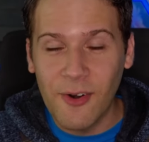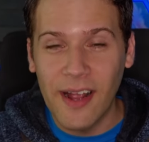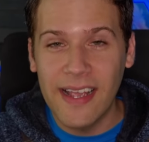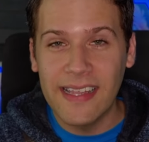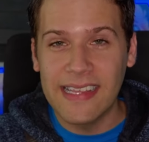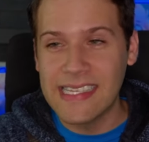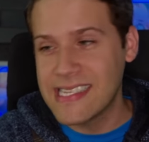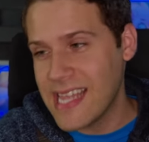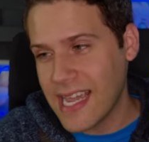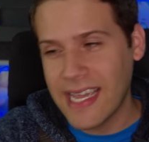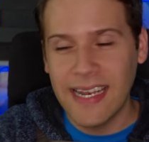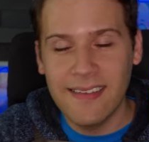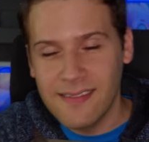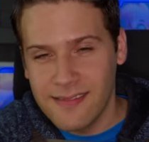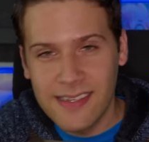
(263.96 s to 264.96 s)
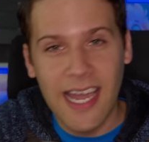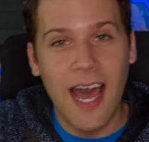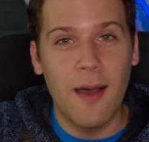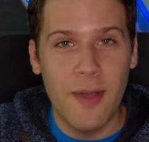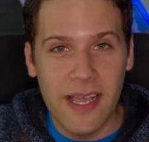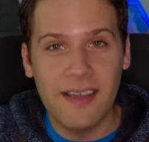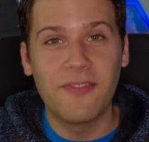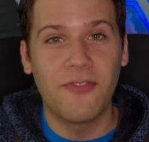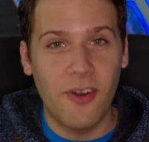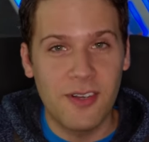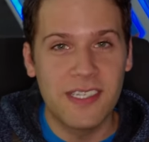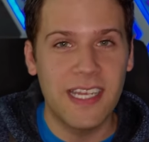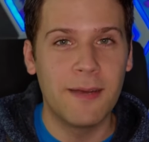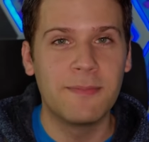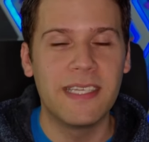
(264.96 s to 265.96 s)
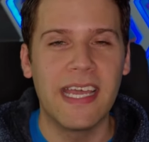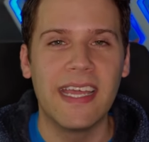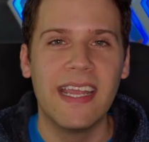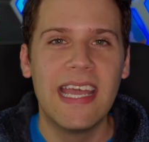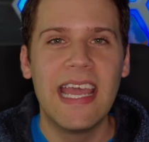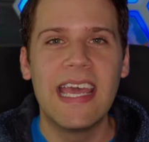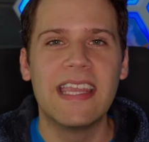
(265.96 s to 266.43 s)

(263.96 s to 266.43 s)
right? The second comic, first update,